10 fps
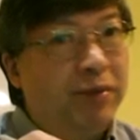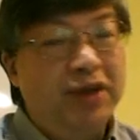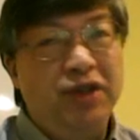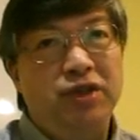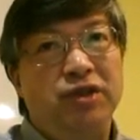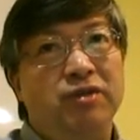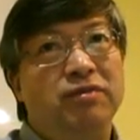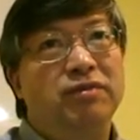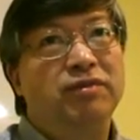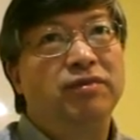position.
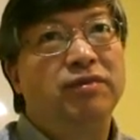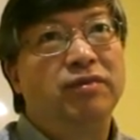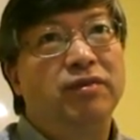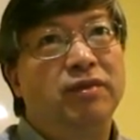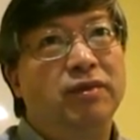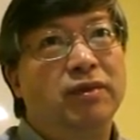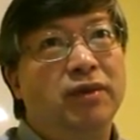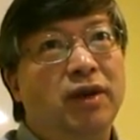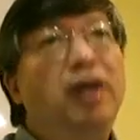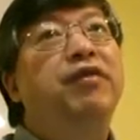
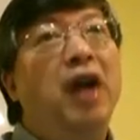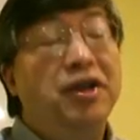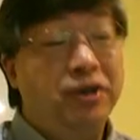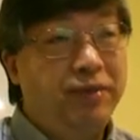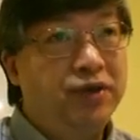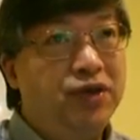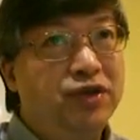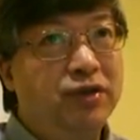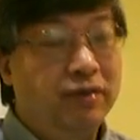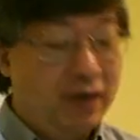A leaf has a
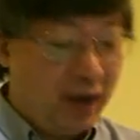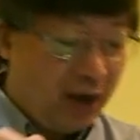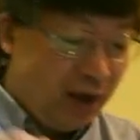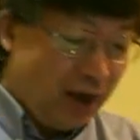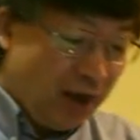position. Yeah.